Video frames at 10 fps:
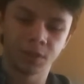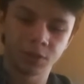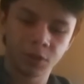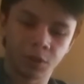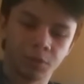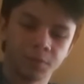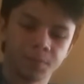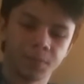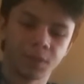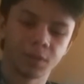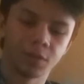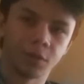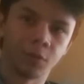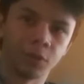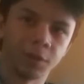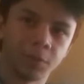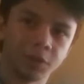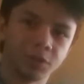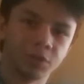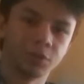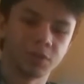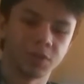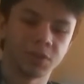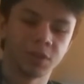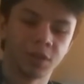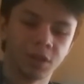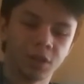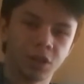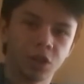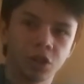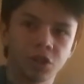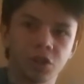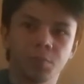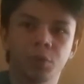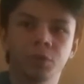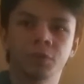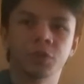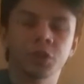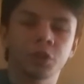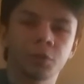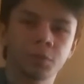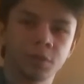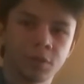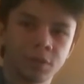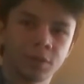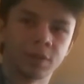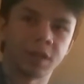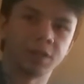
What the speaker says: So, all I want to do is just prove to you that